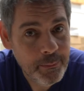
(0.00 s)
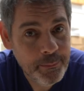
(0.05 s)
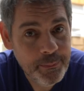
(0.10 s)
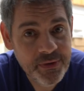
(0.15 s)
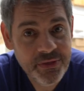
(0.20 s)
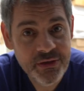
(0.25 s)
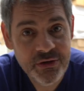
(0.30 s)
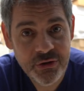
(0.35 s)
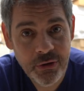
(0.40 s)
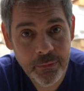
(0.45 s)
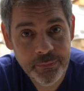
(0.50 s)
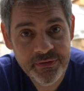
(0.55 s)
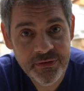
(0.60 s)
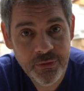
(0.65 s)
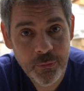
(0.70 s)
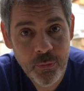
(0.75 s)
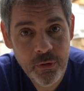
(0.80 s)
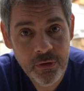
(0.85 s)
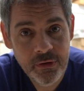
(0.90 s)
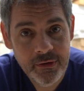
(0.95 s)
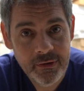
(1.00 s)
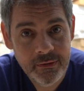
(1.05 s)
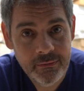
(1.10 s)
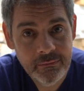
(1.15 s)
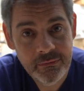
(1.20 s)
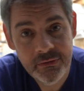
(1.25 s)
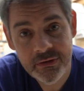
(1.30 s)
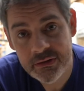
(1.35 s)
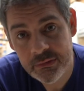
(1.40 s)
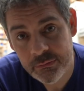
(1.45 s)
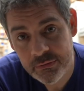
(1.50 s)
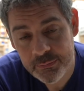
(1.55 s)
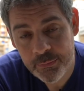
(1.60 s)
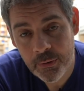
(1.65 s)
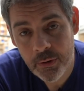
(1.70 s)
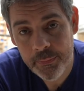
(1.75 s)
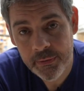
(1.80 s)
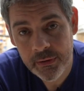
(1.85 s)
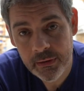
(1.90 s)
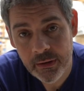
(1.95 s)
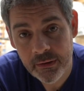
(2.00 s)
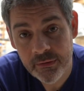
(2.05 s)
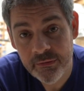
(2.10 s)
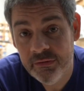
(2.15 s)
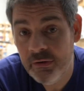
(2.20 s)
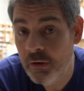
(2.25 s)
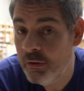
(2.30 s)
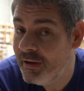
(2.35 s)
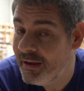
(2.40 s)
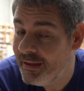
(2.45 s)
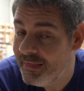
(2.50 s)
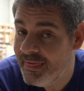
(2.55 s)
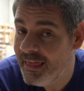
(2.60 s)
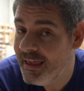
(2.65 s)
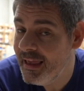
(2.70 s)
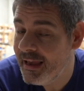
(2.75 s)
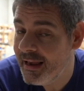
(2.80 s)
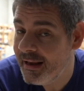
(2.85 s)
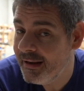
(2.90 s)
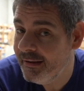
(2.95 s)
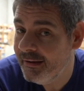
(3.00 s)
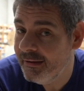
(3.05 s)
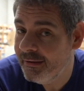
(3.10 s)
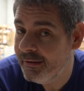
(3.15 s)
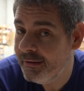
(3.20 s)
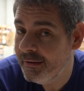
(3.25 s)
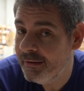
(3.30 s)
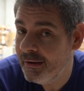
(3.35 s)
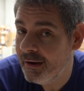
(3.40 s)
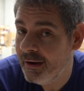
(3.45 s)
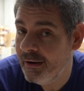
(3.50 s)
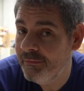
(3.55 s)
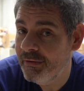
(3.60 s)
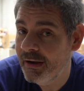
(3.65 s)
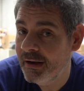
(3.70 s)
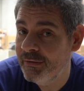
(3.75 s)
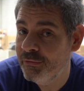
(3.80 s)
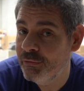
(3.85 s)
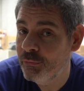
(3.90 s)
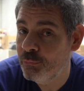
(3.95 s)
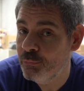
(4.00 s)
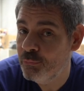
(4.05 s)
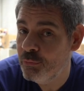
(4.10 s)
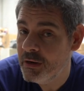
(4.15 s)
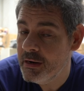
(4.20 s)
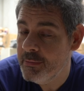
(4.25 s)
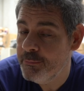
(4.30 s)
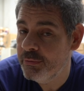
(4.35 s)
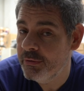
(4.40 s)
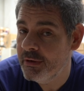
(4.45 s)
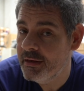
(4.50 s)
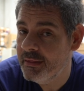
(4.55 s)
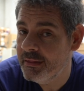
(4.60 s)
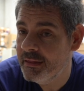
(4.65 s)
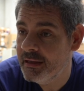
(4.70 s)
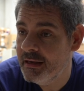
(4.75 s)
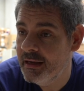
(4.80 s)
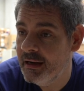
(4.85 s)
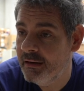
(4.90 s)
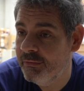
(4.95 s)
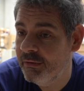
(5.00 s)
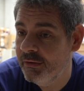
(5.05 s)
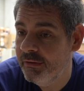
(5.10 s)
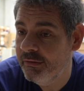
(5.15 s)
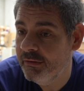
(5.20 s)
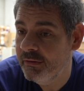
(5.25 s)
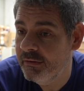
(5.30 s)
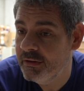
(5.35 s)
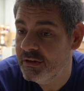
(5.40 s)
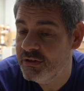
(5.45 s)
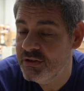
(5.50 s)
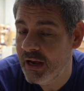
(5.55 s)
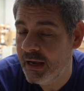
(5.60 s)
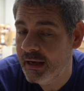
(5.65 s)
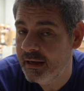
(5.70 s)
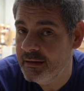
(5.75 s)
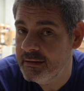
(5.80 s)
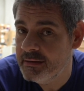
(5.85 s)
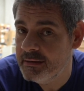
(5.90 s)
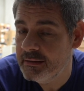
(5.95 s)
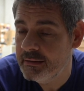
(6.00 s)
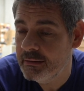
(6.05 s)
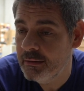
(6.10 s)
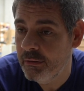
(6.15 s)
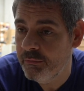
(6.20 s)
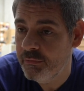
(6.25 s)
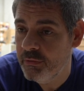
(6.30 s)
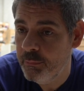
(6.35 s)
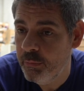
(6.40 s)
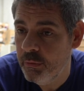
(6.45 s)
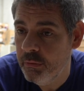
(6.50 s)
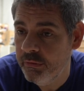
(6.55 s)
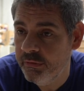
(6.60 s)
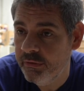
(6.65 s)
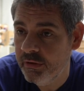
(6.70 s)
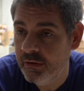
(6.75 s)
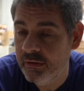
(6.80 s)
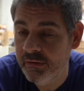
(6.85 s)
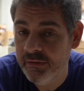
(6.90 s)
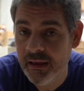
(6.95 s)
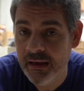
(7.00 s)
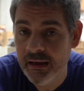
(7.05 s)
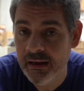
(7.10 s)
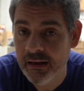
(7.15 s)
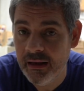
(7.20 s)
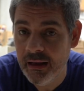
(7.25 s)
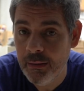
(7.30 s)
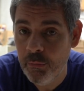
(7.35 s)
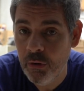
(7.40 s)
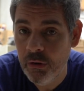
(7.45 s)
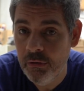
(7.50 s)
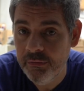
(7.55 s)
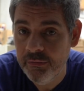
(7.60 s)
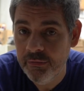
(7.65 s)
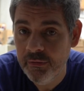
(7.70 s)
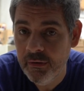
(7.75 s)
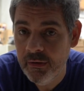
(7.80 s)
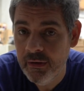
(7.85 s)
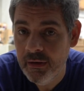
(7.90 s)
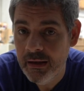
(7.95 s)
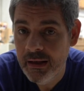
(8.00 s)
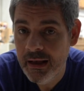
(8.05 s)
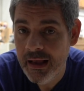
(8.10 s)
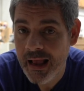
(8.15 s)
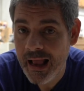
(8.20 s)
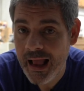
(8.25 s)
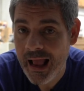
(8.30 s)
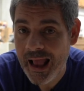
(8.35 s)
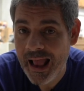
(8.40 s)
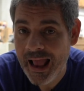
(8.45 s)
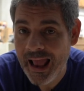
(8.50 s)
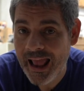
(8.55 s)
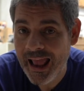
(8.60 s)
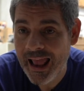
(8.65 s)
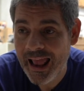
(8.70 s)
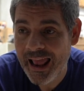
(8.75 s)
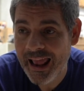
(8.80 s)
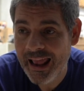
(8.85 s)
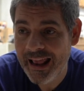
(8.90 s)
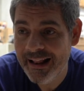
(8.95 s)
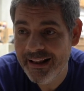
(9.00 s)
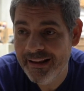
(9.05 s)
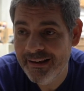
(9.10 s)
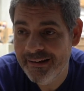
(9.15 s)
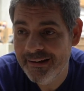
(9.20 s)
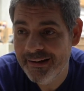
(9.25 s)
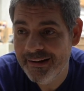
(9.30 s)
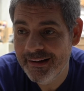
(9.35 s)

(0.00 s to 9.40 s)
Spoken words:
But the shop still wanted it because it was popular. So in the end, I've had to reprint the covers, the jackets of the books, because they can come off, and